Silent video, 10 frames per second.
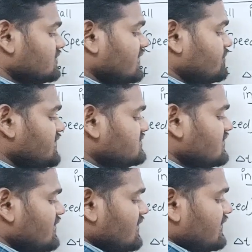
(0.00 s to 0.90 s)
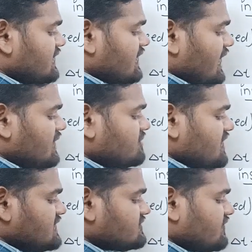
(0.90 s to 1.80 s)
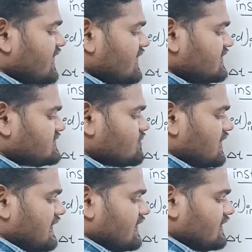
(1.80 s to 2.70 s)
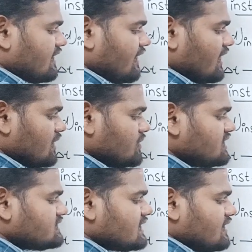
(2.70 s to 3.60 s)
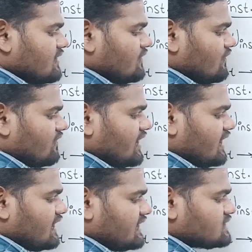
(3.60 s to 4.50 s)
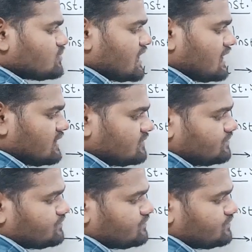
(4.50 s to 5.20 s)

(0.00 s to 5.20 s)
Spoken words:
that means time is very small. Time is very small.